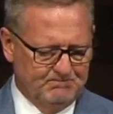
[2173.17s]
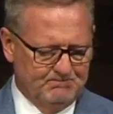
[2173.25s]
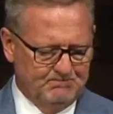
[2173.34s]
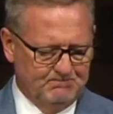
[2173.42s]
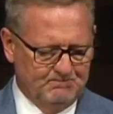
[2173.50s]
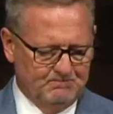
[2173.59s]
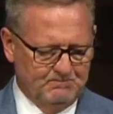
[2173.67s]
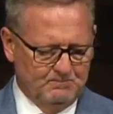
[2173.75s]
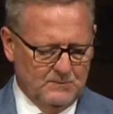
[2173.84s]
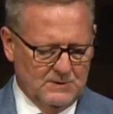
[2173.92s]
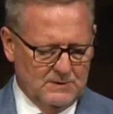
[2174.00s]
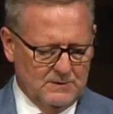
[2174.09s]

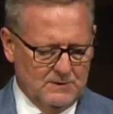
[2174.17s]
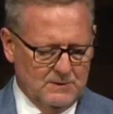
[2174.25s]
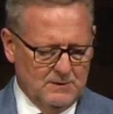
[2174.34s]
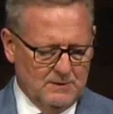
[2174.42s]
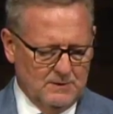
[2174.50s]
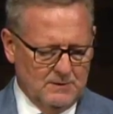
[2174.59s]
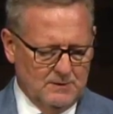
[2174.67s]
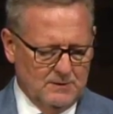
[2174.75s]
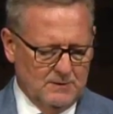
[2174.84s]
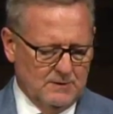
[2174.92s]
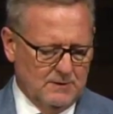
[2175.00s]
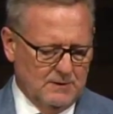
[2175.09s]
(no one is talking)